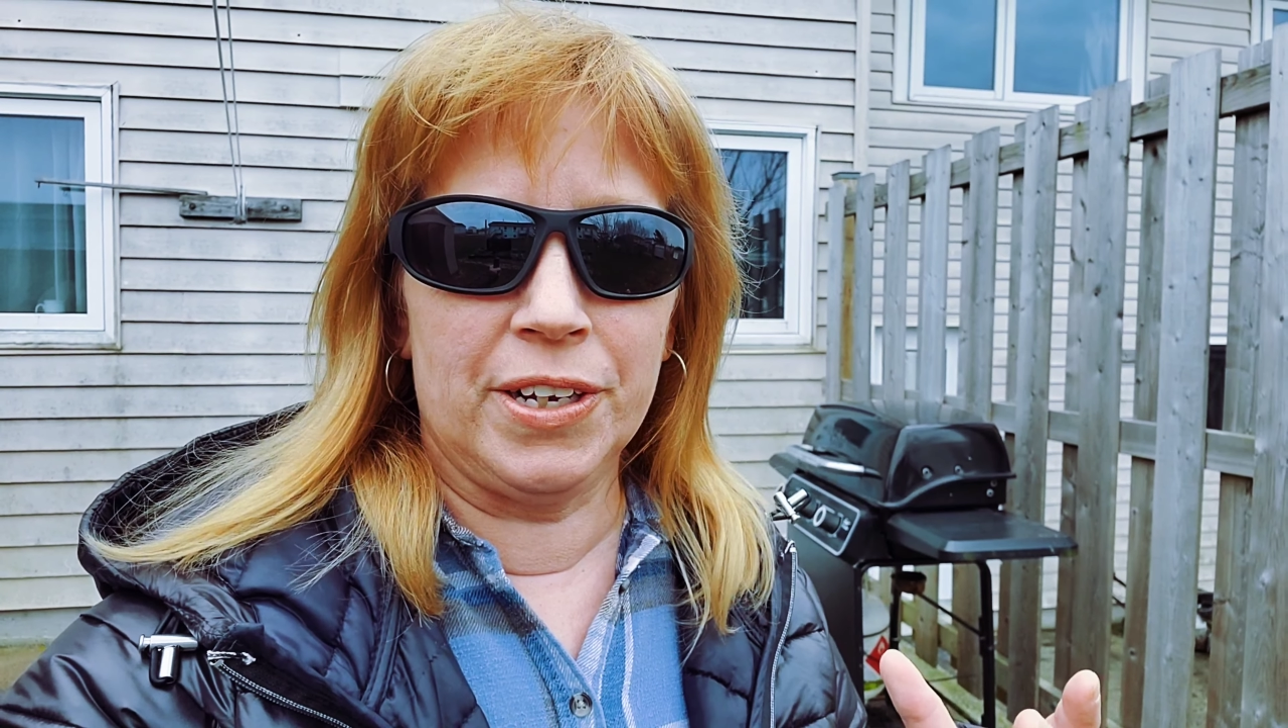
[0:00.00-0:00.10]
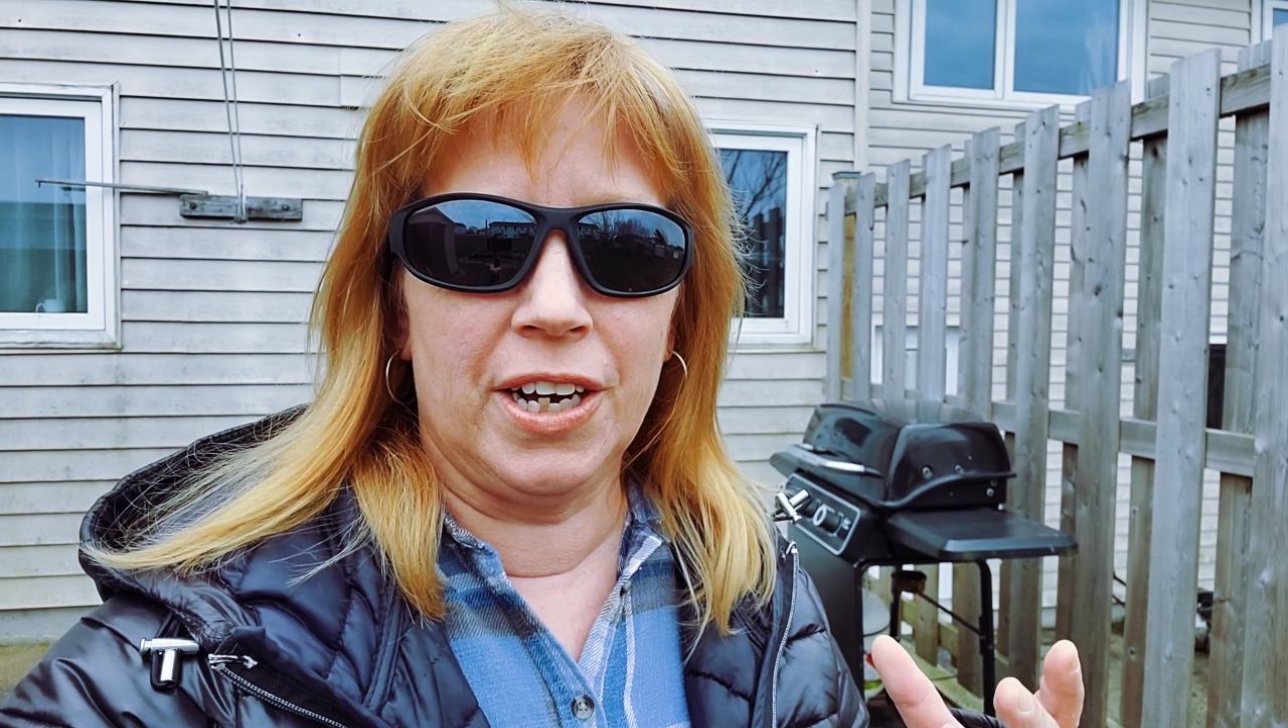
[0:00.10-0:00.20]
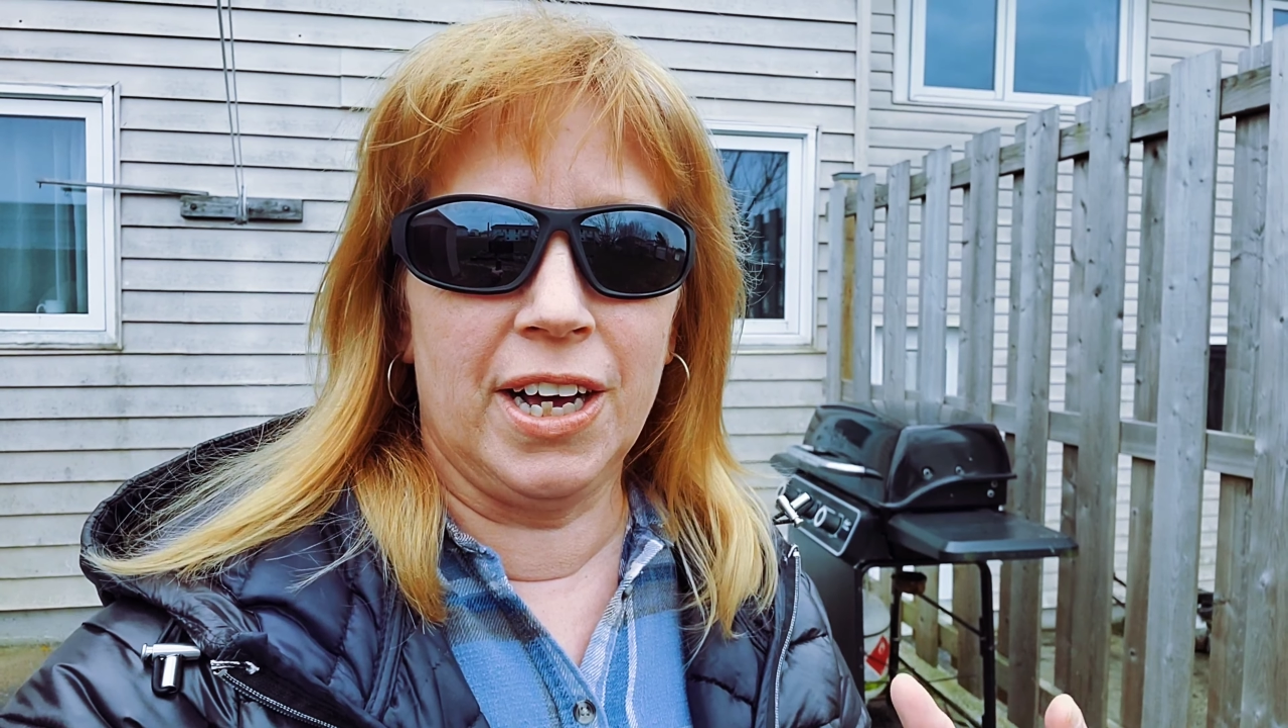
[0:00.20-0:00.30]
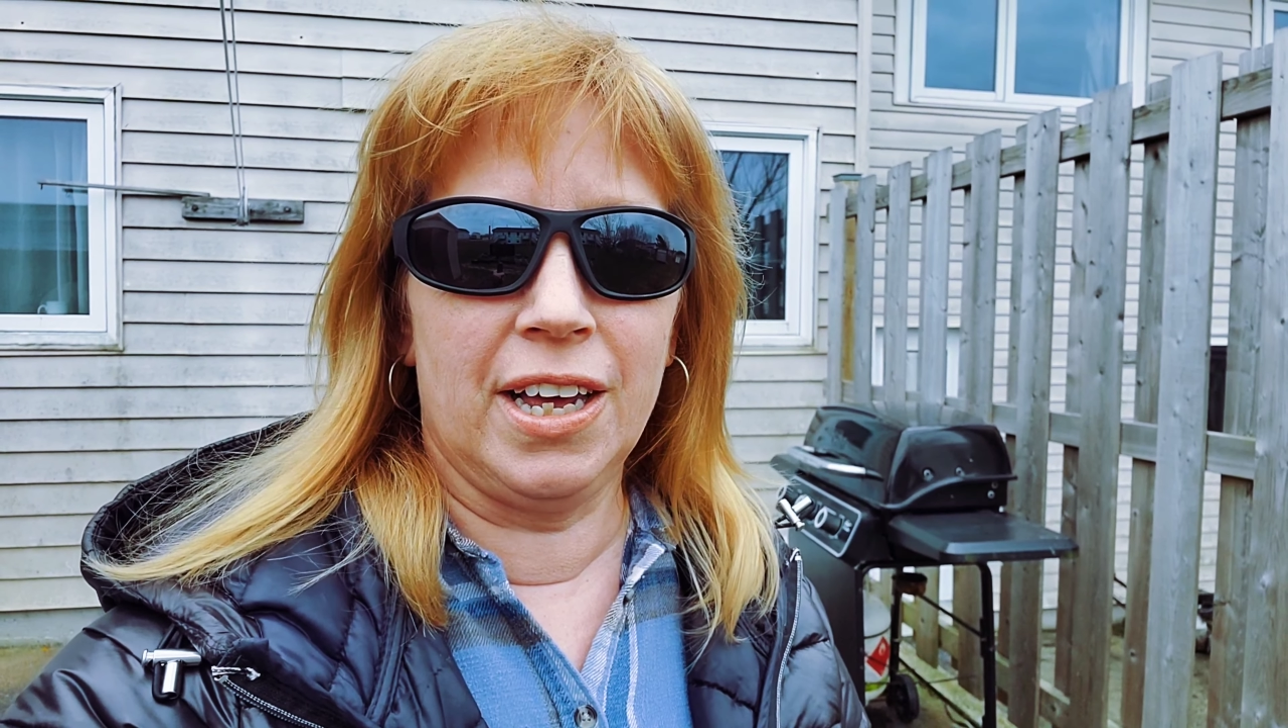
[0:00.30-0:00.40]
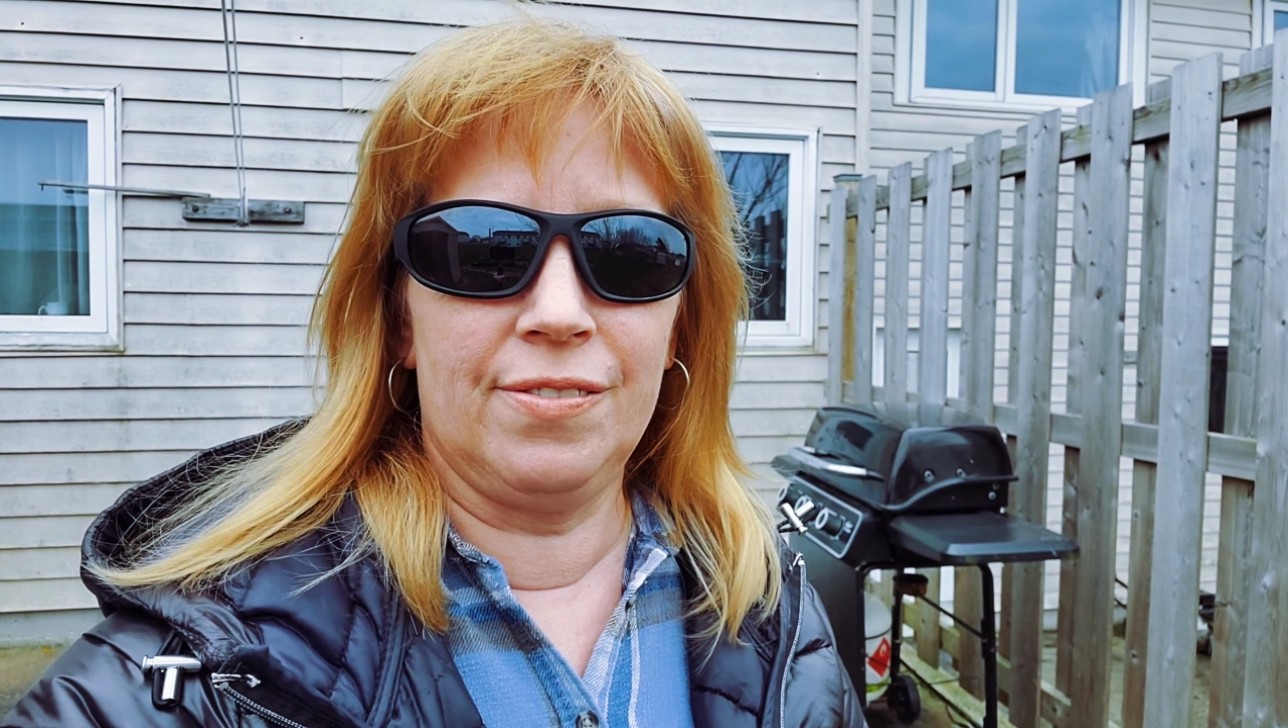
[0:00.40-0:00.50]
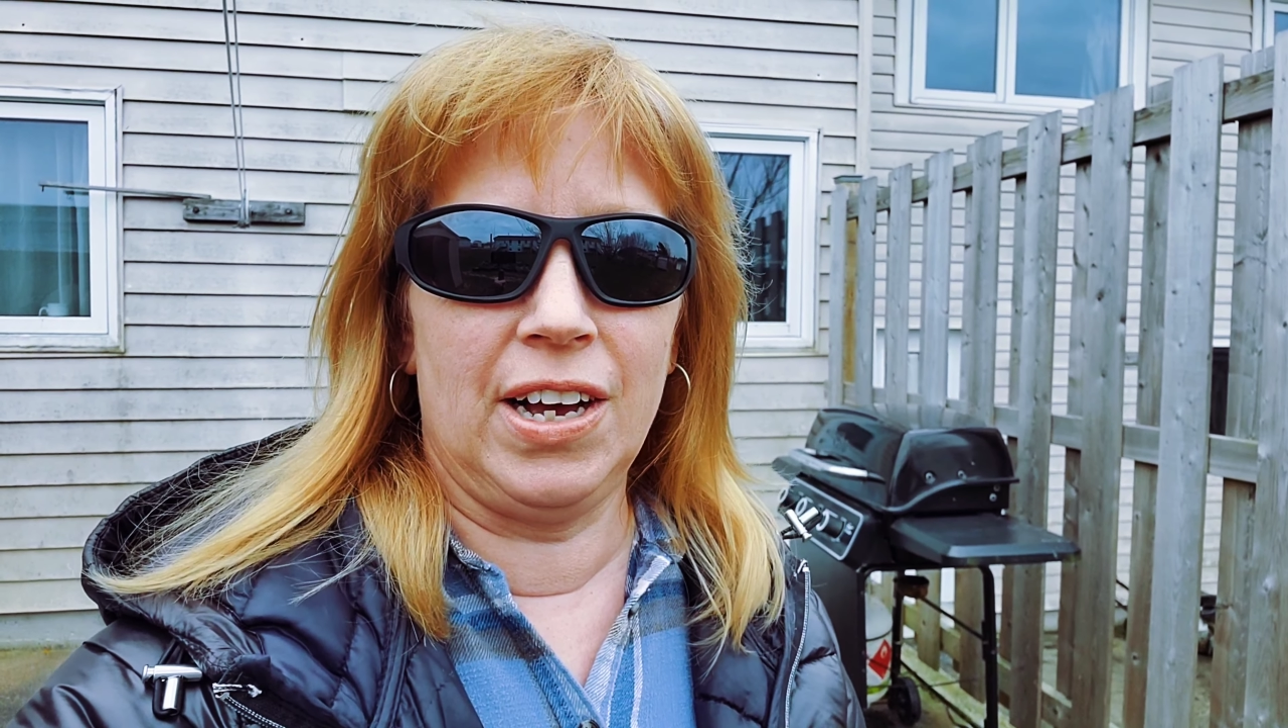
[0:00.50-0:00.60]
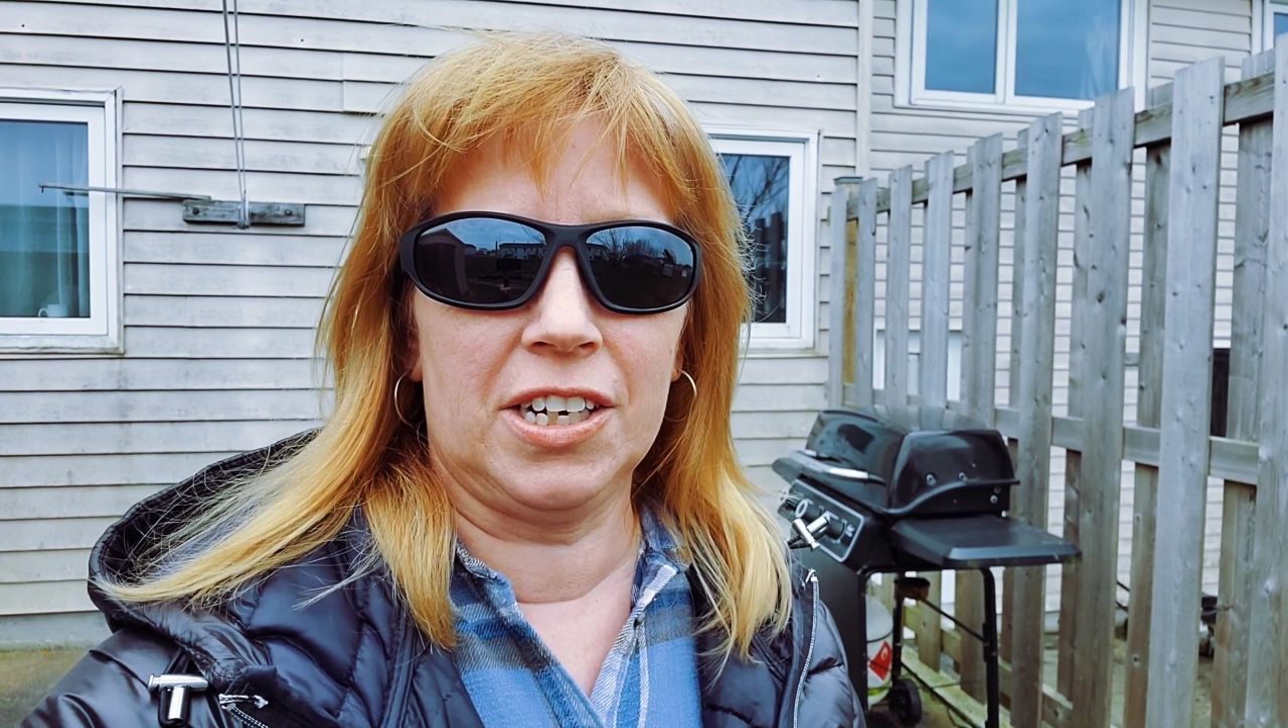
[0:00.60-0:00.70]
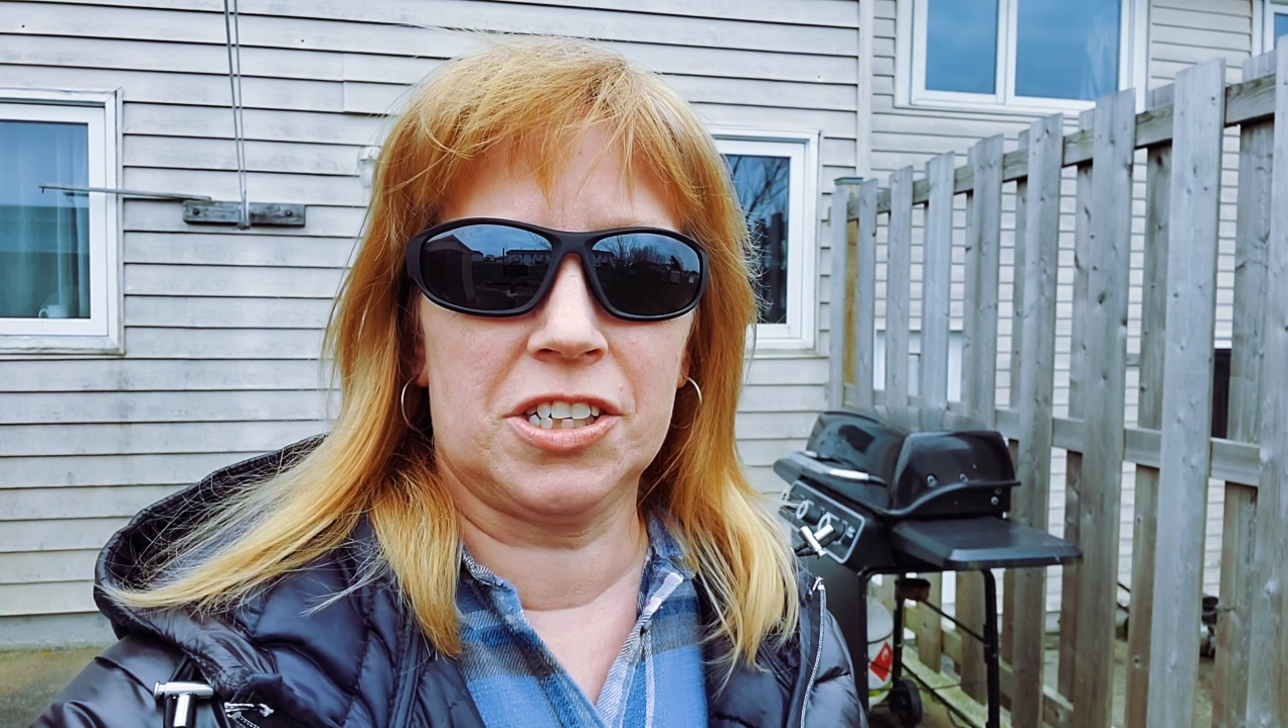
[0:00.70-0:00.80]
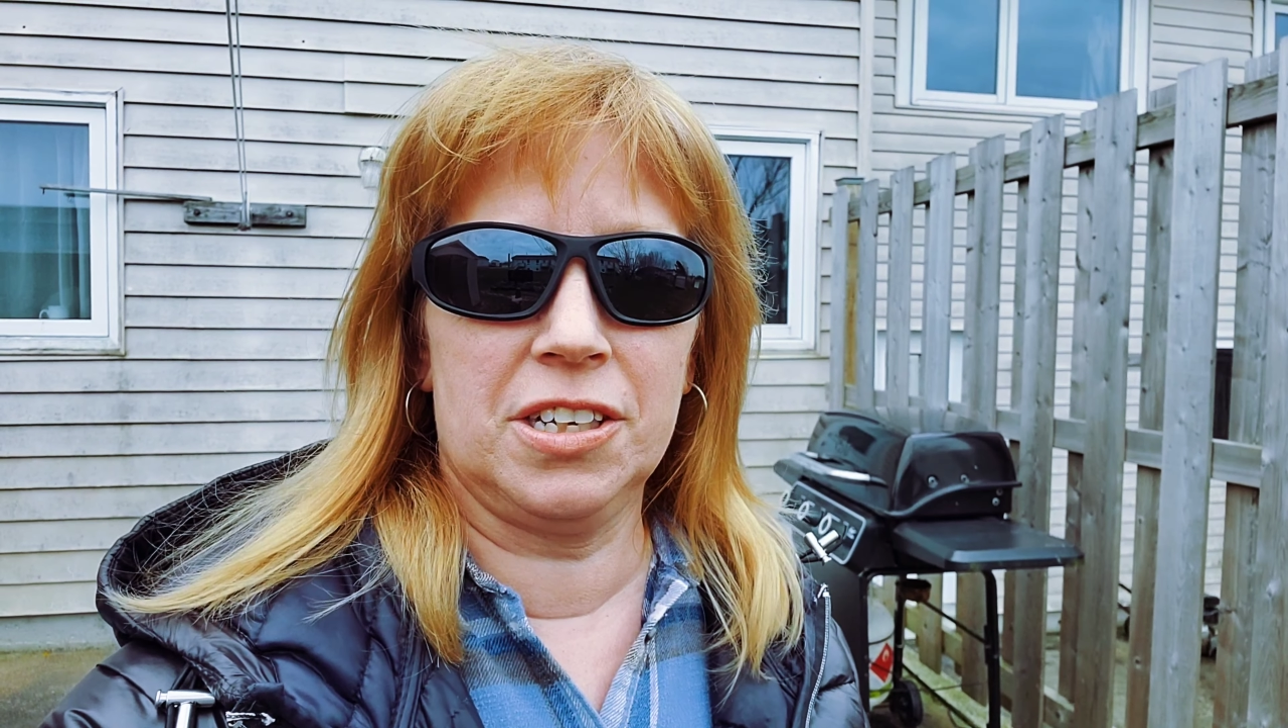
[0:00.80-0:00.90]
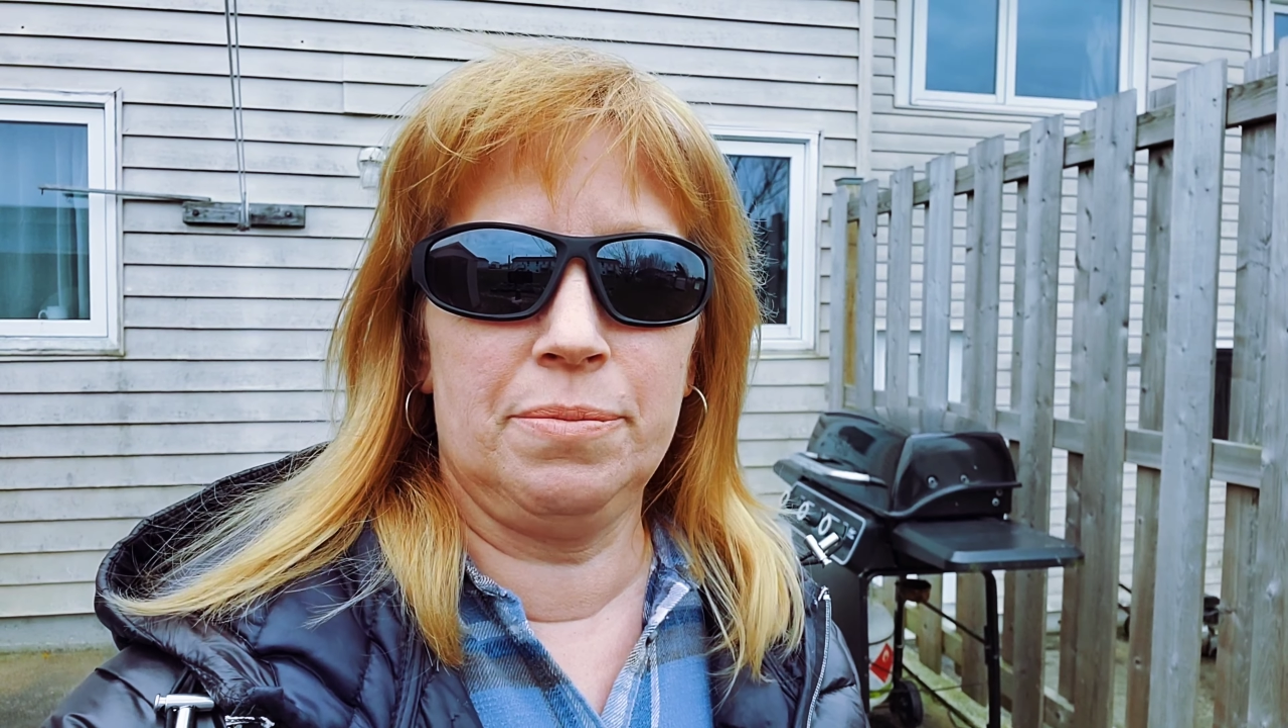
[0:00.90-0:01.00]
and I have
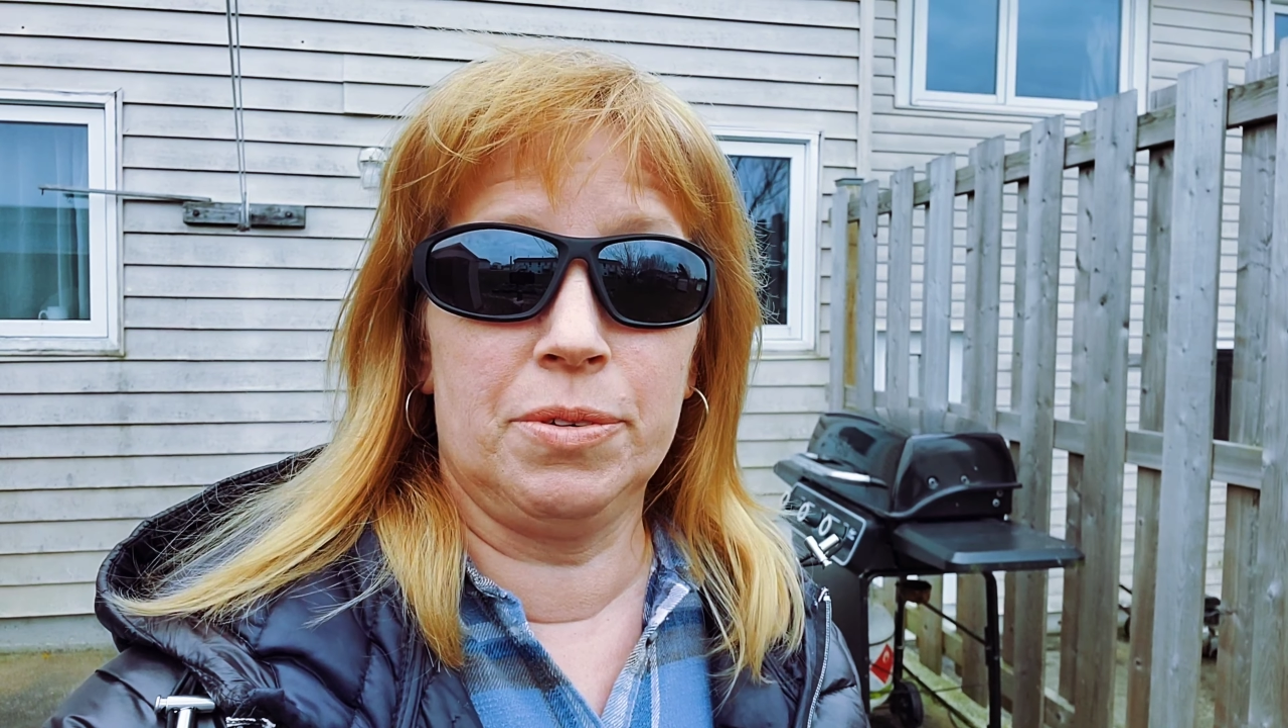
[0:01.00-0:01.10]
actually